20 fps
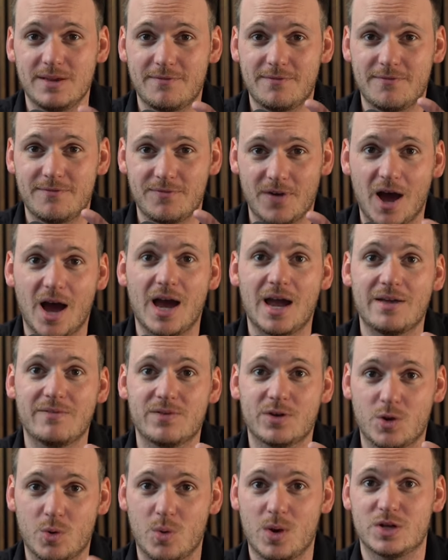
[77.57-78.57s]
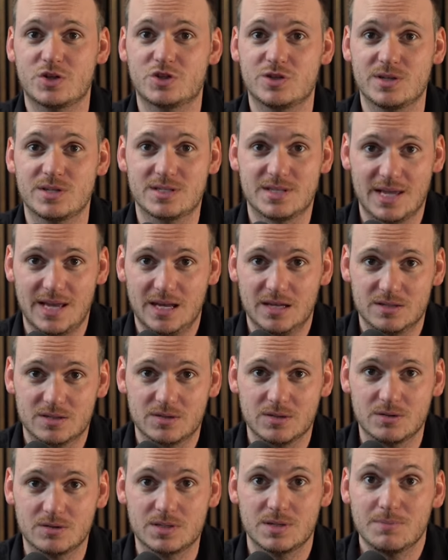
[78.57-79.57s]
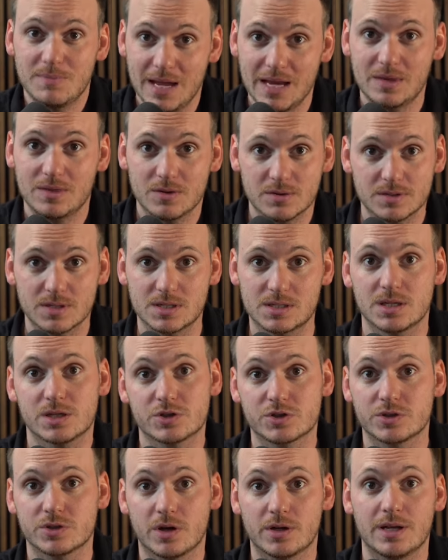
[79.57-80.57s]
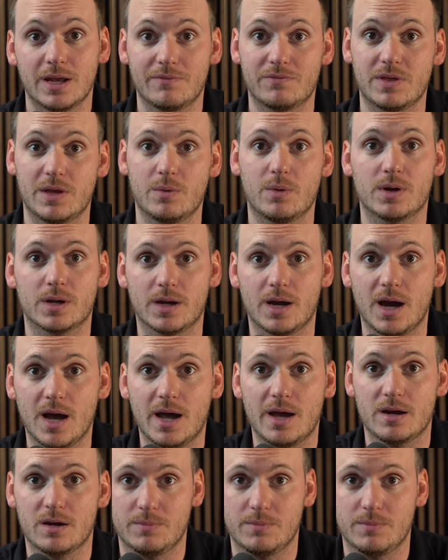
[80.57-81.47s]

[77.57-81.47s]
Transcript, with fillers: five questions answered to make their decision on if they want to hire